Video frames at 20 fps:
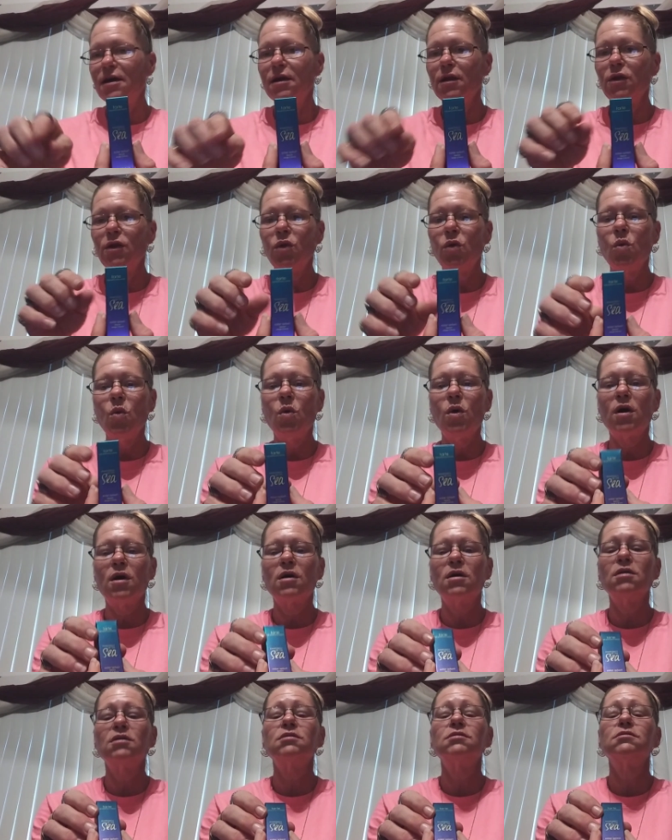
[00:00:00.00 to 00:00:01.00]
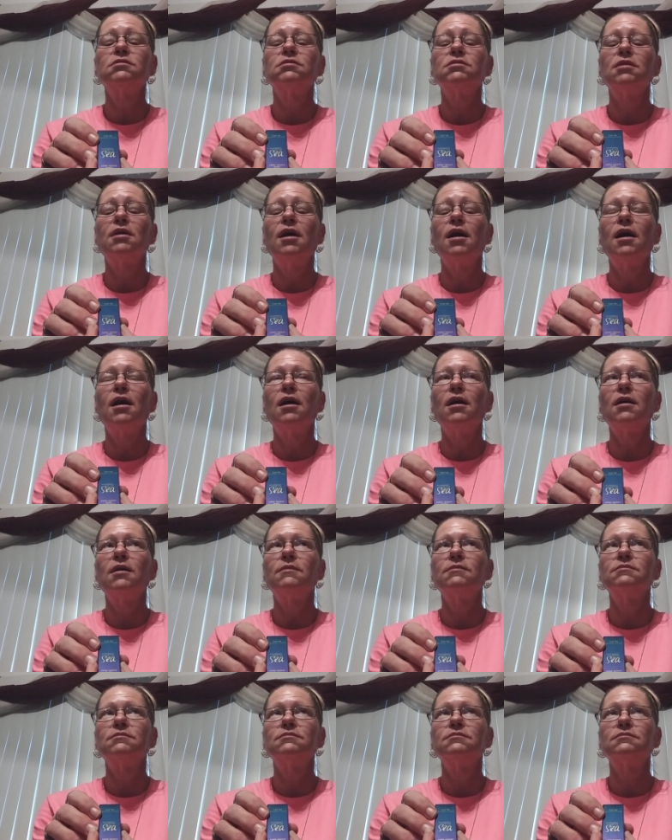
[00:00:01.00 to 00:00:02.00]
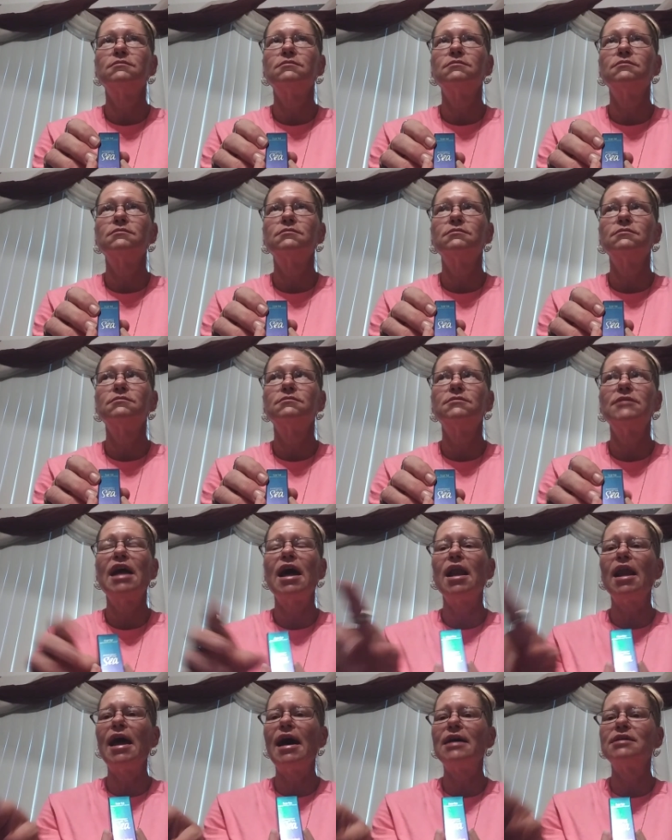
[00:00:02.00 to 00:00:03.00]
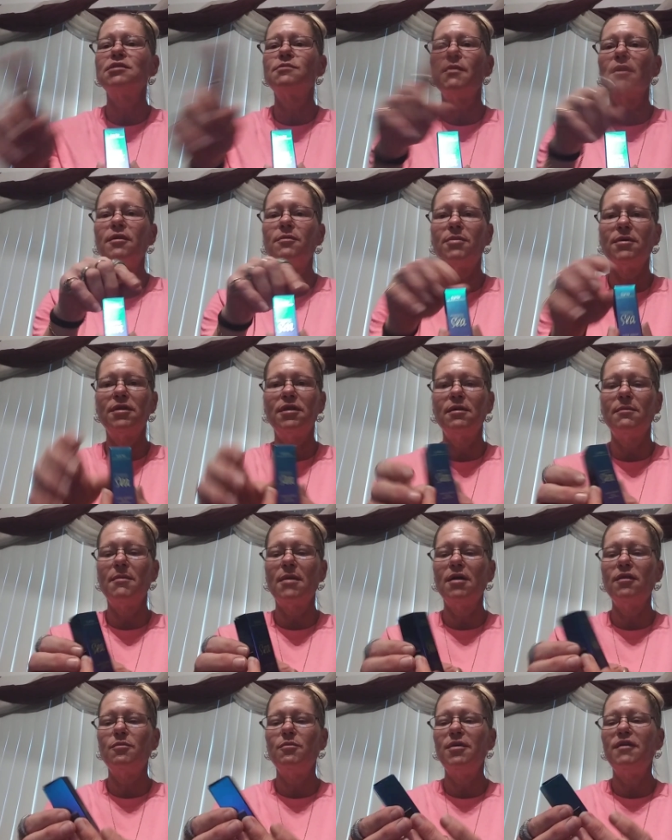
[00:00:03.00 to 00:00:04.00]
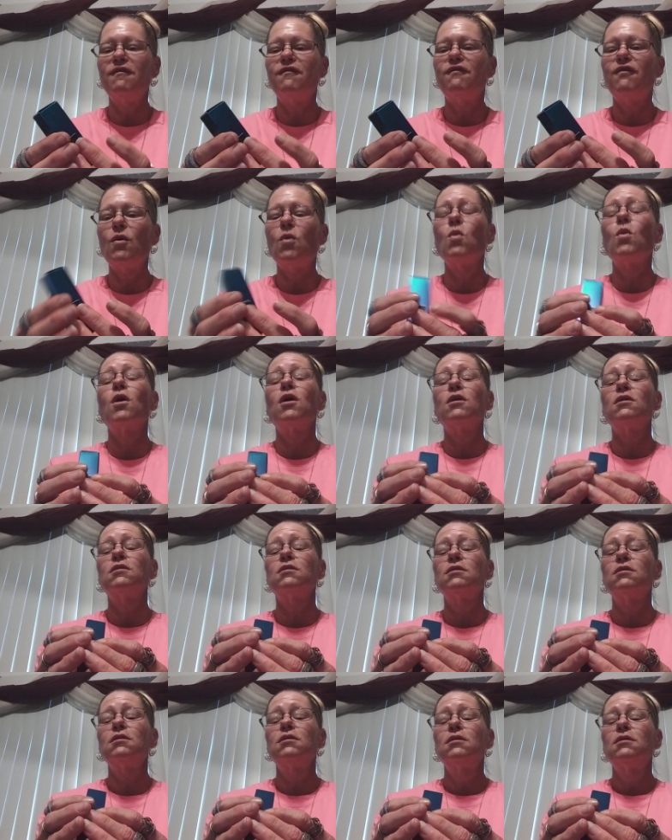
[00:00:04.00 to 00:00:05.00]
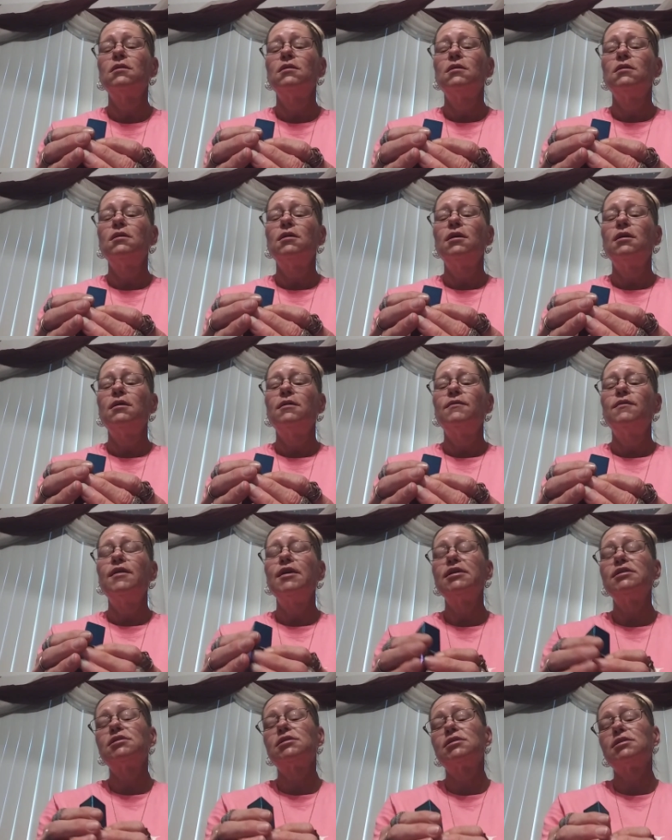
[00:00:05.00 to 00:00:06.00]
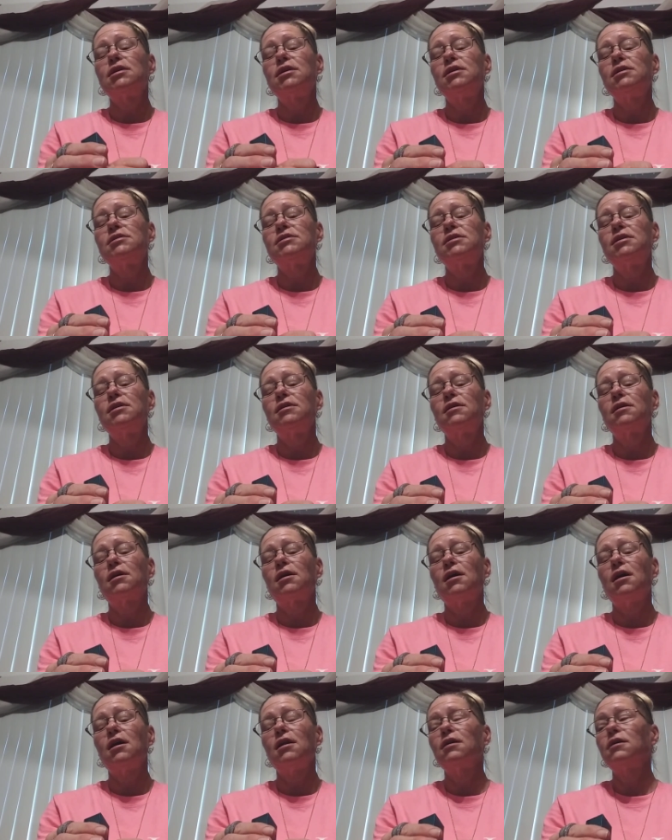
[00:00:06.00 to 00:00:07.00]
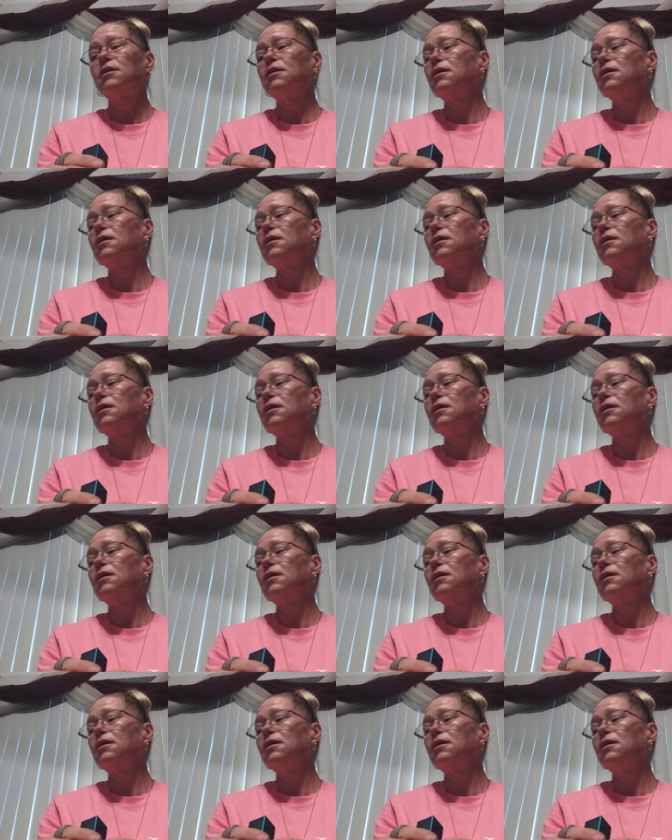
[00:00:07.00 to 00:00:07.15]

Allure, um, not last month, but the month before. This is in the color,